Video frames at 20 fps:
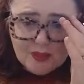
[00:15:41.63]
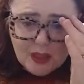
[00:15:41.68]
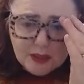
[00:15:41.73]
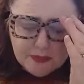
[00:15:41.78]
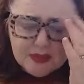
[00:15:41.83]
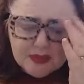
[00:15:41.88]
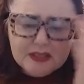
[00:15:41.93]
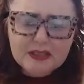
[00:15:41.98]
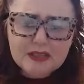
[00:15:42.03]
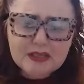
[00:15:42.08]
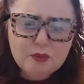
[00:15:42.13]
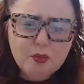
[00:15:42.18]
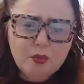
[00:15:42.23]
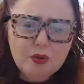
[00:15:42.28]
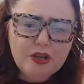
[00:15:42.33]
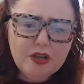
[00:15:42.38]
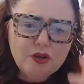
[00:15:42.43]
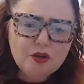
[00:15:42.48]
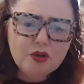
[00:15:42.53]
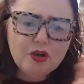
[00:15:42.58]
This is
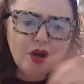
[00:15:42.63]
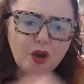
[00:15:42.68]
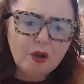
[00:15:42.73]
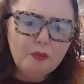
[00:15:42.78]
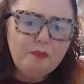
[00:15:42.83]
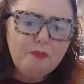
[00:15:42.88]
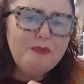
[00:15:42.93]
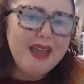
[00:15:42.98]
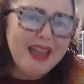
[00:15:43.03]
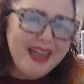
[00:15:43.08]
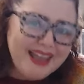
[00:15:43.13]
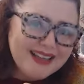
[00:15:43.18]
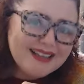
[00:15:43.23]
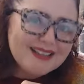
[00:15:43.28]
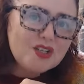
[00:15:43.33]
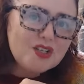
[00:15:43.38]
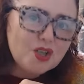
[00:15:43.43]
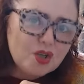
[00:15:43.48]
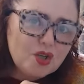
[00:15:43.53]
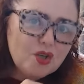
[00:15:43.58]
where you go
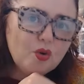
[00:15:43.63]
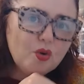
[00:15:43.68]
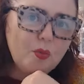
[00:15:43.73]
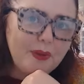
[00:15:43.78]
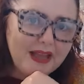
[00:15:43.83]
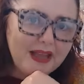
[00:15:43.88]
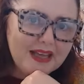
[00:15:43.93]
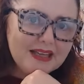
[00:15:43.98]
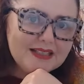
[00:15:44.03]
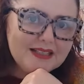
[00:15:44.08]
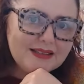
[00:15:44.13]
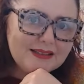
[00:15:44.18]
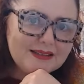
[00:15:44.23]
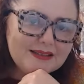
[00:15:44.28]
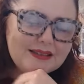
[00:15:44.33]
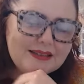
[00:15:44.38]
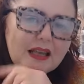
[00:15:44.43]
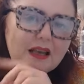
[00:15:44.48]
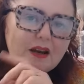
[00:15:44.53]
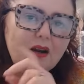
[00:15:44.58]
back to your
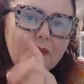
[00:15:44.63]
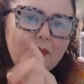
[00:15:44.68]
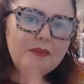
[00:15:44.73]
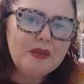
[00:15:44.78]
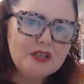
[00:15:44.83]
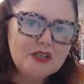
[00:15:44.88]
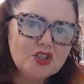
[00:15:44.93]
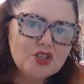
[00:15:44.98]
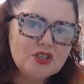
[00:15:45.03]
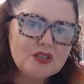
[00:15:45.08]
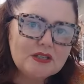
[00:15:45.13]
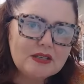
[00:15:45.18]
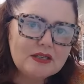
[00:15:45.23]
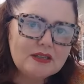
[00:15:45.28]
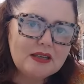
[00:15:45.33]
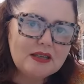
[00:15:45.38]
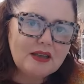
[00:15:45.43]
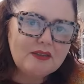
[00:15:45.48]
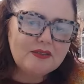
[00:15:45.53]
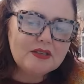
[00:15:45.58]
patterns. And I mentioned
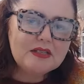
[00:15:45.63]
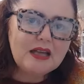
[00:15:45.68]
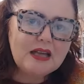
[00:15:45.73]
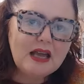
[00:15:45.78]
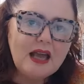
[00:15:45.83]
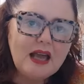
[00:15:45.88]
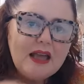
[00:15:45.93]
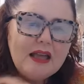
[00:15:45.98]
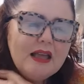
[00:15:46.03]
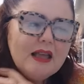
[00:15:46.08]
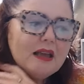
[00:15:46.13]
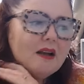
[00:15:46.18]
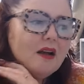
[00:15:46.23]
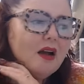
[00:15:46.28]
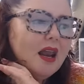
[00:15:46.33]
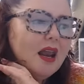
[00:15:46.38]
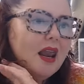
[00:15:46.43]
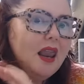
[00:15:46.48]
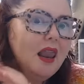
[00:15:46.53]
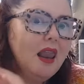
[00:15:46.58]
it the other day, and
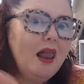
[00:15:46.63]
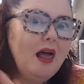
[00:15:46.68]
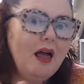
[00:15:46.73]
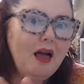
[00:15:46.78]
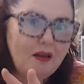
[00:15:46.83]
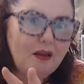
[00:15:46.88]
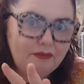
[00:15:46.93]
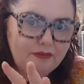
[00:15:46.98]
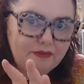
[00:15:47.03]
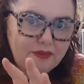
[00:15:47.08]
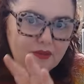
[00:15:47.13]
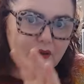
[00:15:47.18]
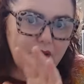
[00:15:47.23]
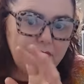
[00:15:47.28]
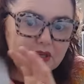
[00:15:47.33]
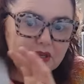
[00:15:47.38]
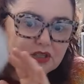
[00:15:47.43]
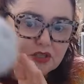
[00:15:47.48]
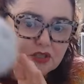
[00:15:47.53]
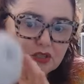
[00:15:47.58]
I love that
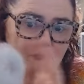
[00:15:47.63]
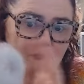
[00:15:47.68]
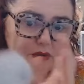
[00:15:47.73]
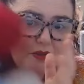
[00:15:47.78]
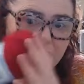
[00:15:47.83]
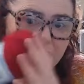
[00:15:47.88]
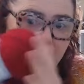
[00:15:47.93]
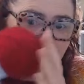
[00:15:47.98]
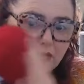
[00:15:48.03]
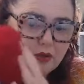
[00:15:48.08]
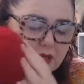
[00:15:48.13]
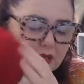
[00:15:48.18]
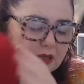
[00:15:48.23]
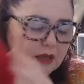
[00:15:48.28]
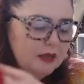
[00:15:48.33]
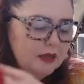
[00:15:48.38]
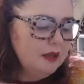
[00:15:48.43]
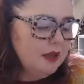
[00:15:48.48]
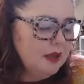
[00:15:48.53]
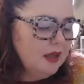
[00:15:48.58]
I mentioned it with
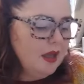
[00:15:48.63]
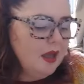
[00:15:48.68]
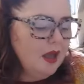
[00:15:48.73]
Mohair.